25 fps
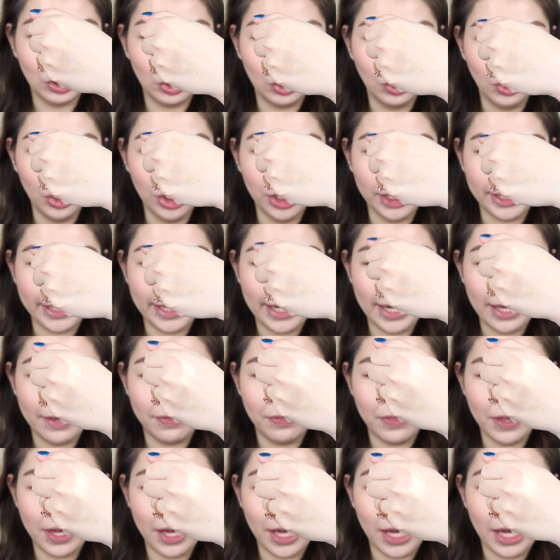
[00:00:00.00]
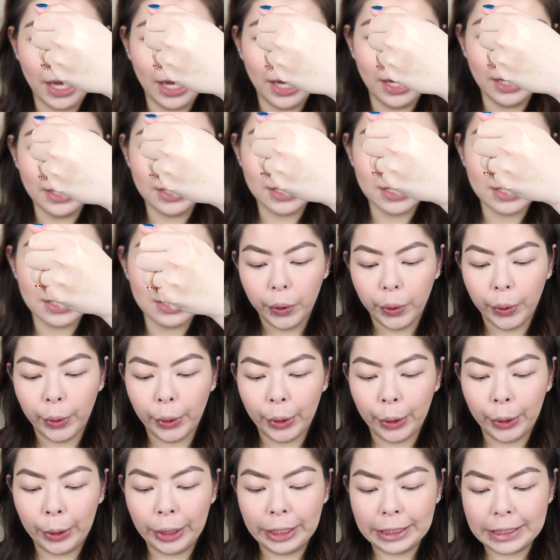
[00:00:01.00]
Look at that.
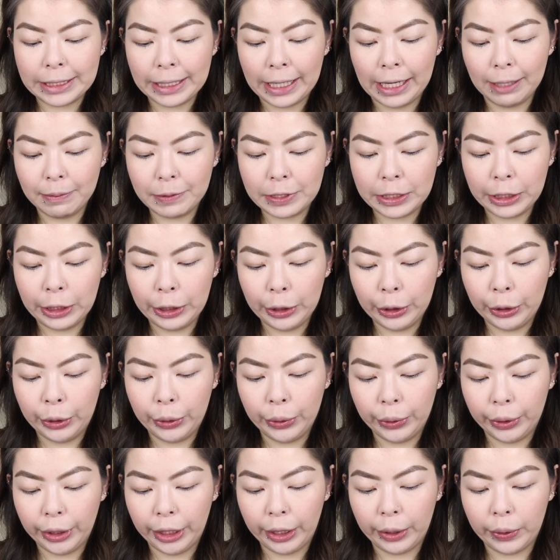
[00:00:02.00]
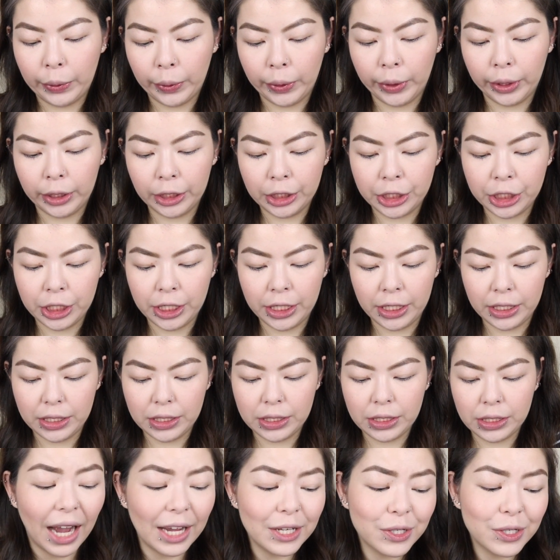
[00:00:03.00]
Oh, it's absolutely gorgeous.